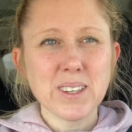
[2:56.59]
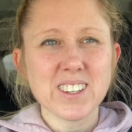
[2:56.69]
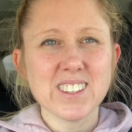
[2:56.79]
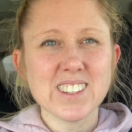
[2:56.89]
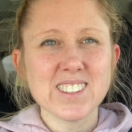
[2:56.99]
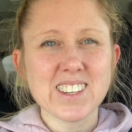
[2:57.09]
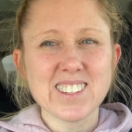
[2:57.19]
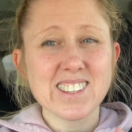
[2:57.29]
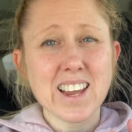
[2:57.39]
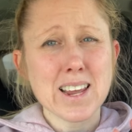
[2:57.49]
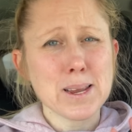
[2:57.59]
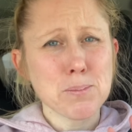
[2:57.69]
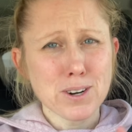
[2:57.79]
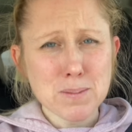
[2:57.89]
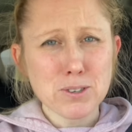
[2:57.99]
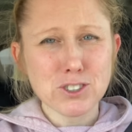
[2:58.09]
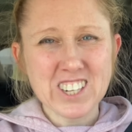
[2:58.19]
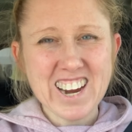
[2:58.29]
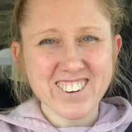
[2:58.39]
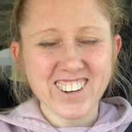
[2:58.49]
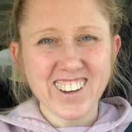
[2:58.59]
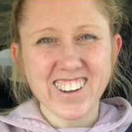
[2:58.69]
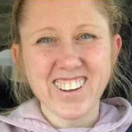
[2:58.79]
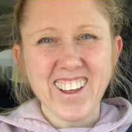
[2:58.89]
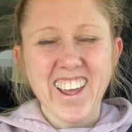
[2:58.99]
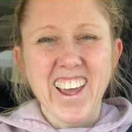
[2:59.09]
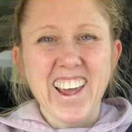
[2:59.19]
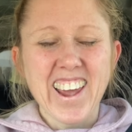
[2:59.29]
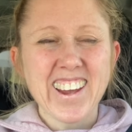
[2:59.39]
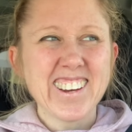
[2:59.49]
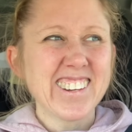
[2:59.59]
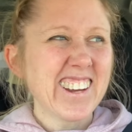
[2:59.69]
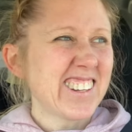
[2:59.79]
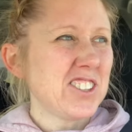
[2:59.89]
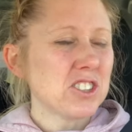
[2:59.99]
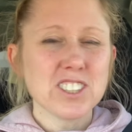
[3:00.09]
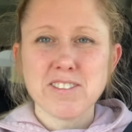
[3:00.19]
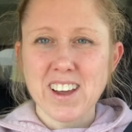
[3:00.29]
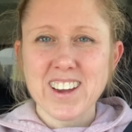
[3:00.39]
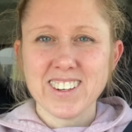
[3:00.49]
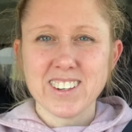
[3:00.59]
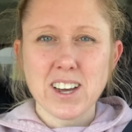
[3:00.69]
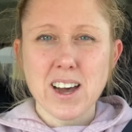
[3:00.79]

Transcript: because it's a pretty bougie area. And I can usually find